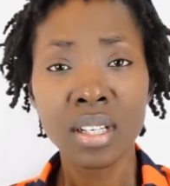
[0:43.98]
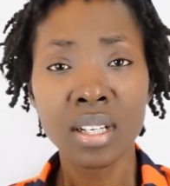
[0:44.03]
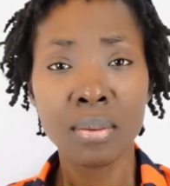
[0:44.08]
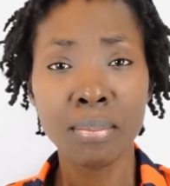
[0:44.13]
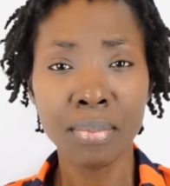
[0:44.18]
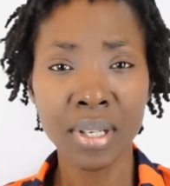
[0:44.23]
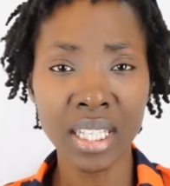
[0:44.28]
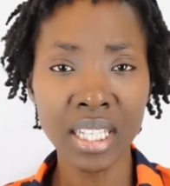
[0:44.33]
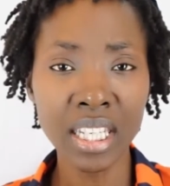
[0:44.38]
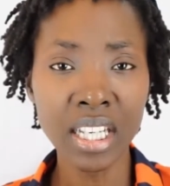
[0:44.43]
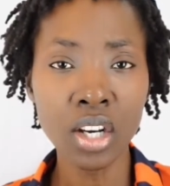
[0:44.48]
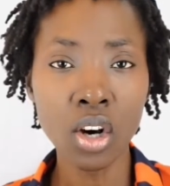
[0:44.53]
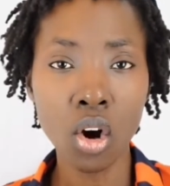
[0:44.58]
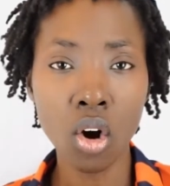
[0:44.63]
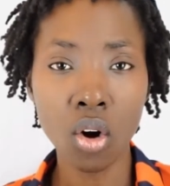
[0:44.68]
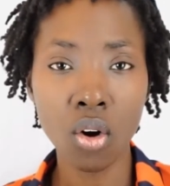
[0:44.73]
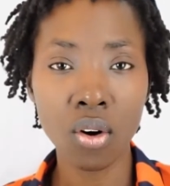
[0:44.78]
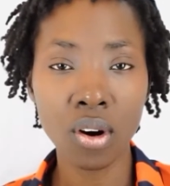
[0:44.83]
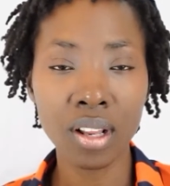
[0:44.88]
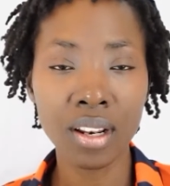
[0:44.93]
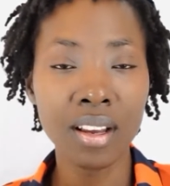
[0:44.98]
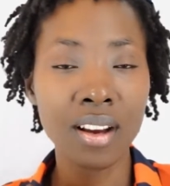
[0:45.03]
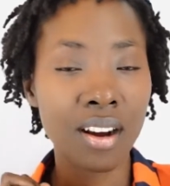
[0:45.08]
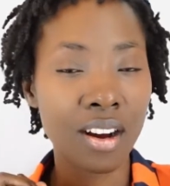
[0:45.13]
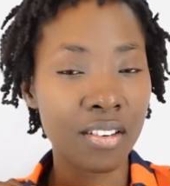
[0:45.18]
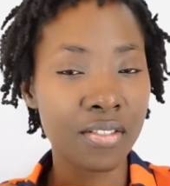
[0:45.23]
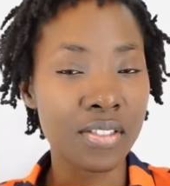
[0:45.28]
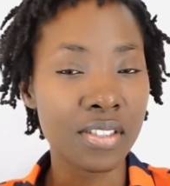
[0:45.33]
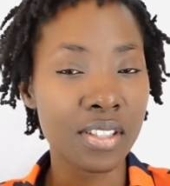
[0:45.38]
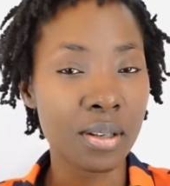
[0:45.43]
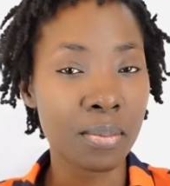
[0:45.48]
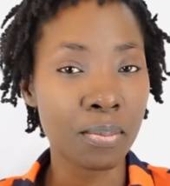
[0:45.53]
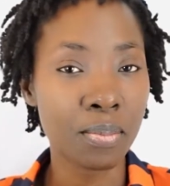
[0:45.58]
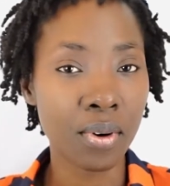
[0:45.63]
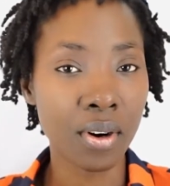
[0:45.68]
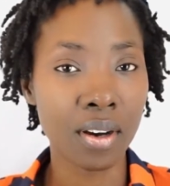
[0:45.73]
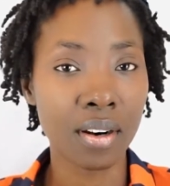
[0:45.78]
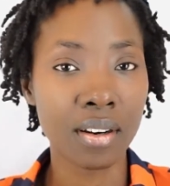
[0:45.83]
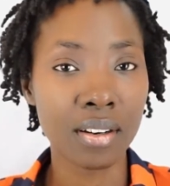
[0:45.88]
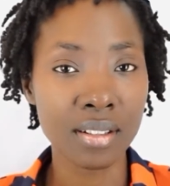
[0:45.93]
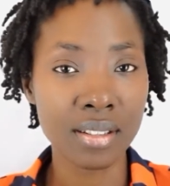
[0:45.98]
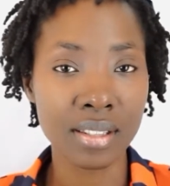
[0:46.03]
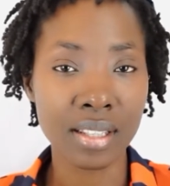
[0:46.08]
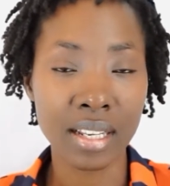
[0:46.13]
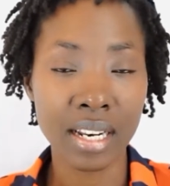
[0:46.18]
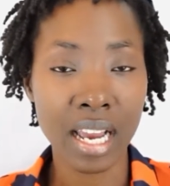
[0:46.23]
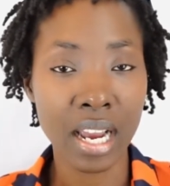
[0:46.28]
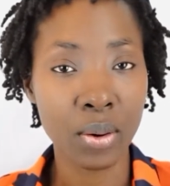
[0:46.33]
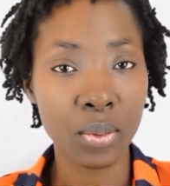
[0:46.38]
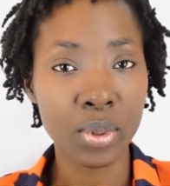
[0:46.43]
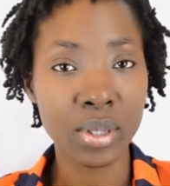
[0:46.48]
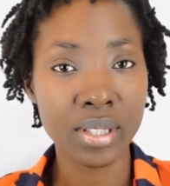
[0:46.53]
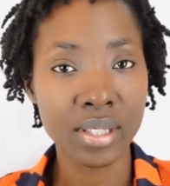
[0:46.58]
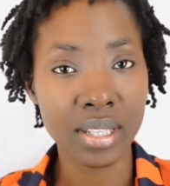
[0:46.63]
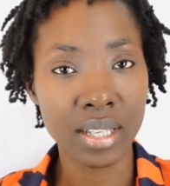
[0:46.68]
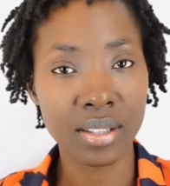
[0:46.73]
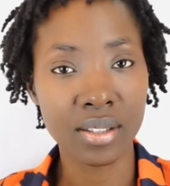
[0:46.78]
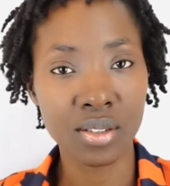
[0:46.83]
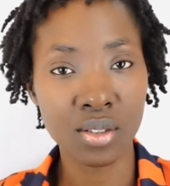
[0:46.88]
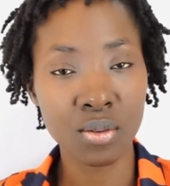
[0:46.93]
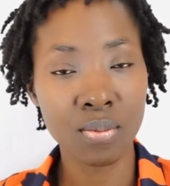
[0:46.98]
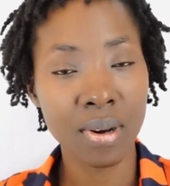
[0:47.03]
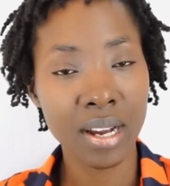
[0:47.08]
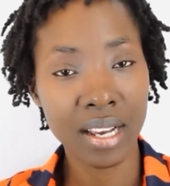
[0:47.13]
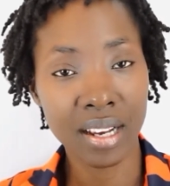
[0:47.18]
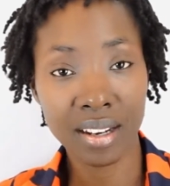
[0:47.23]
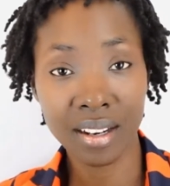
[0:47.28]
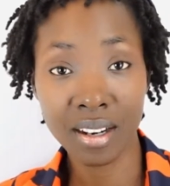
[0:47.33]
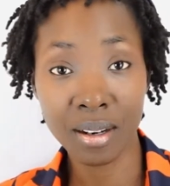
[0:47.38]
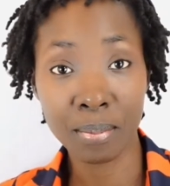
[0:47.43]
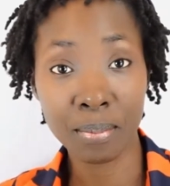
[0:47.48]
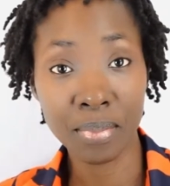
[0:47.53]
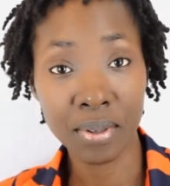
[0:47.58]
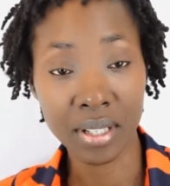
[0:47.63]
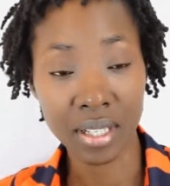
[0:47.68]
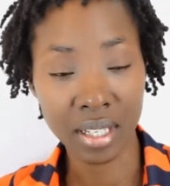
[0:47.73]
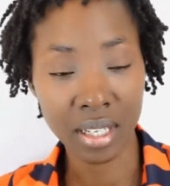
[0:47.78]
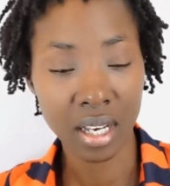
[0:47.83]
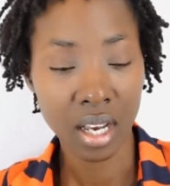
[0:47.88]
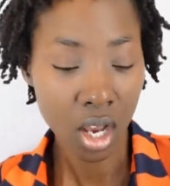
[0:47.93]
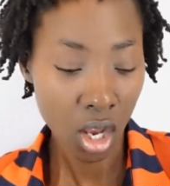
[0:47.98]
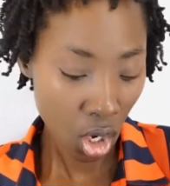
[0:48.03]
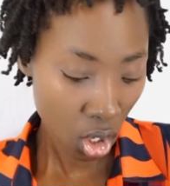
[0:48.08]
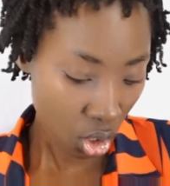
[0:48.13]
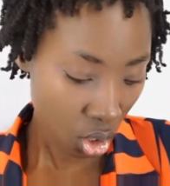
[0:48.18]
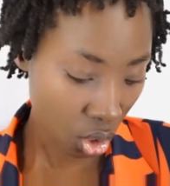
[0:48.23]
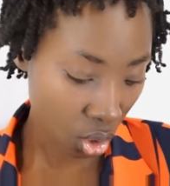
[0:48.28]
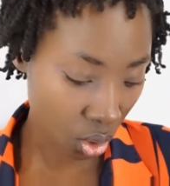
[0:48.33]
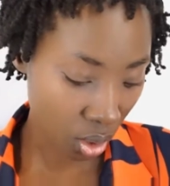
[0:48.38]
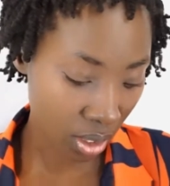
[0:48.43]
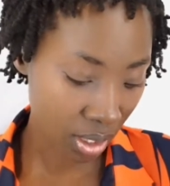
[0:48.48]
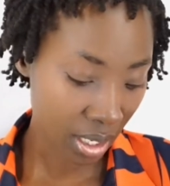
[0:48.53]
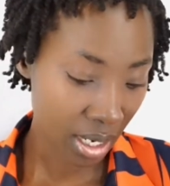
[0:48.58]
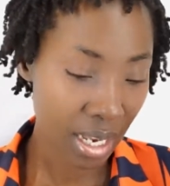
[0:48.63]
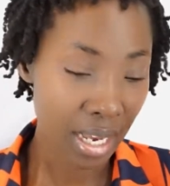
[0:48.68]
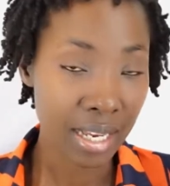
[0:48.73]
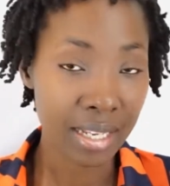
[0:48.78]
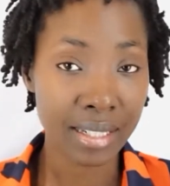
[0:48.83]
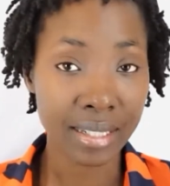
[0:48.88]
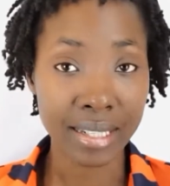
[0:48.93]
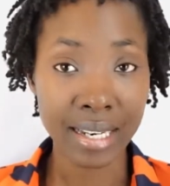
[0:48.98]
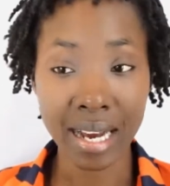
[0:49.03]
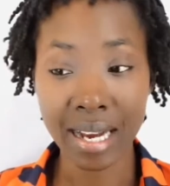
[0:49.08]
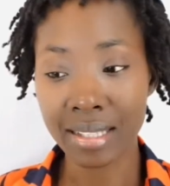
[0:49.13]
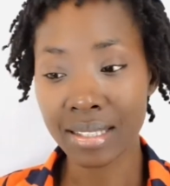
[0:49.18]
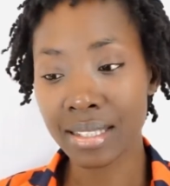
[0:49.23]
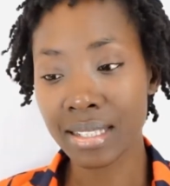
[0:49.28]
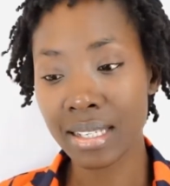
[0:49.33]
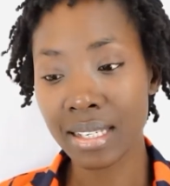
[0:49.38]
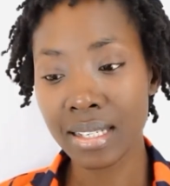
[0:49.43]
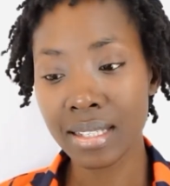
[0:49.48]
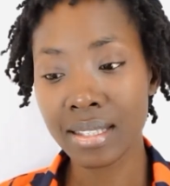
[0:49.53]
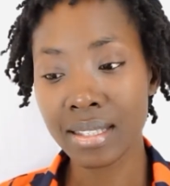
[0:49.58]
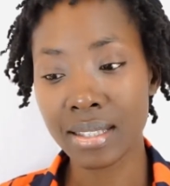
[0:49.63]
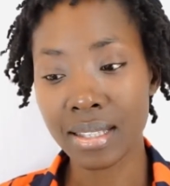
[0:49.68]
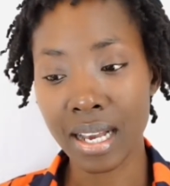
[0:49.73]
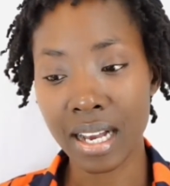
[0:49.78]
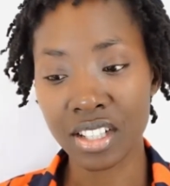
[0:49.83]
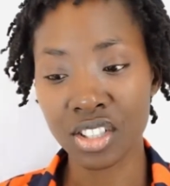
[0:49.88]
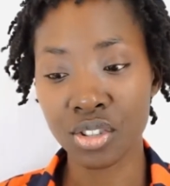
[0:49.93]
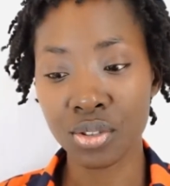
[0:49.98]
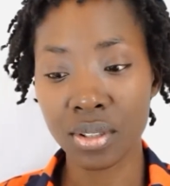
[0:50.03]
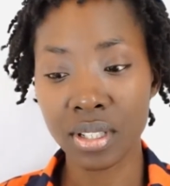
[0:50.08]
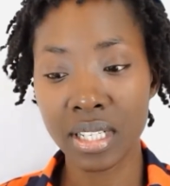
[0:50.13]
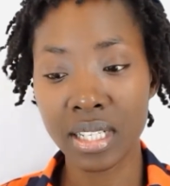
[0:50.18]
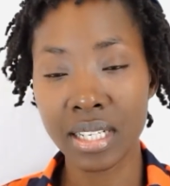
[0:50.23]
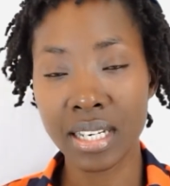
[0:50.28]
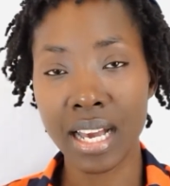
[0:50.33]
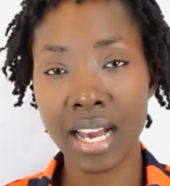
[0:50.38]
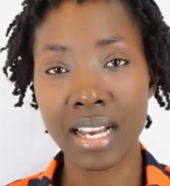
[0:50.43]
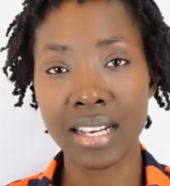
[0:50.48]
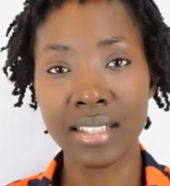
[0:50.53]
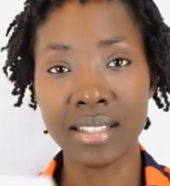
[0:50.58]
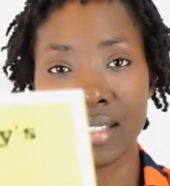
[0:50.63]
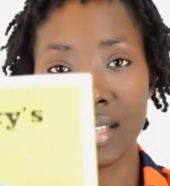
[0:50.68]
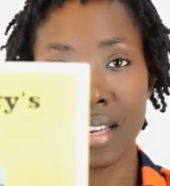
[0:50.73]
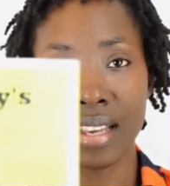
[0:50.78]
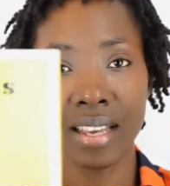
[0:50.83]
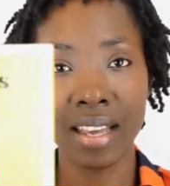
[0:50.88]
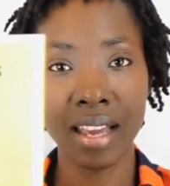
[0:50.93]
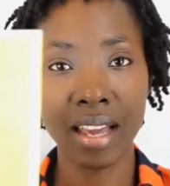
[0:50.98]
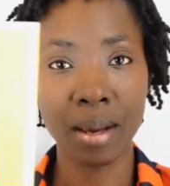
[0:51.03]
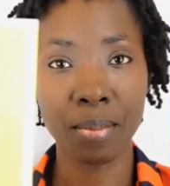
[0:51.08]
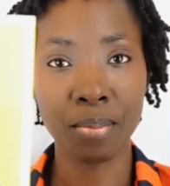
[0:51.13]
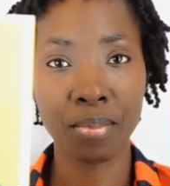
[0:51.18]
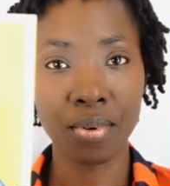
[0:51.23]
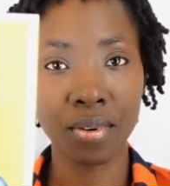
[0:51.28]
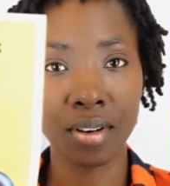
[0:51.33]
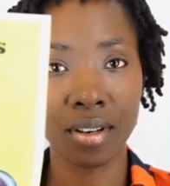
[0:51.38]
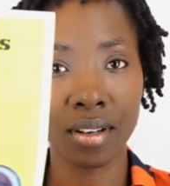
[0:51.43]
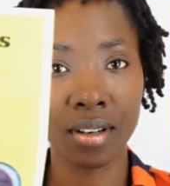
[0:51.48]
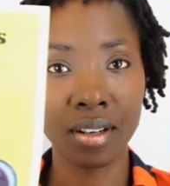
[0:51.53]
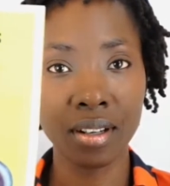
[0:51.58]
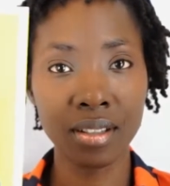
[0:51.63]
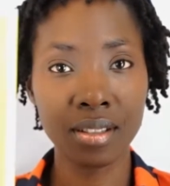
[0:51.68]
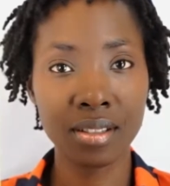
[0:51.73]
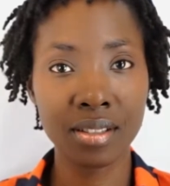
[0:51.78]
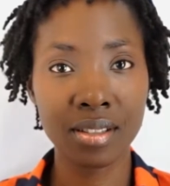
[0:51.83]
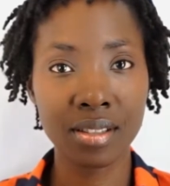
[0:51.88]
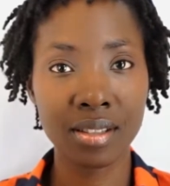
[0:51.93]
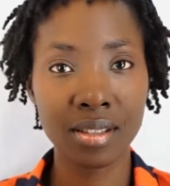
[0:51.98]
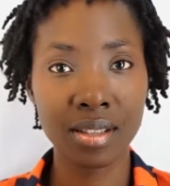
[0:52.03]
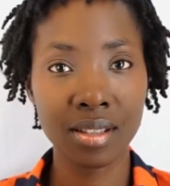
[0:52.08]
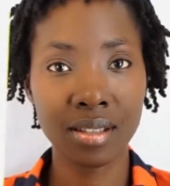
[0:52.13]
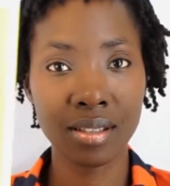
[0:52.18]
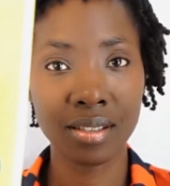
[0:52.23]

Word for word: mini haul of some products that i was sent to by a company called Naty's naturally nice hair products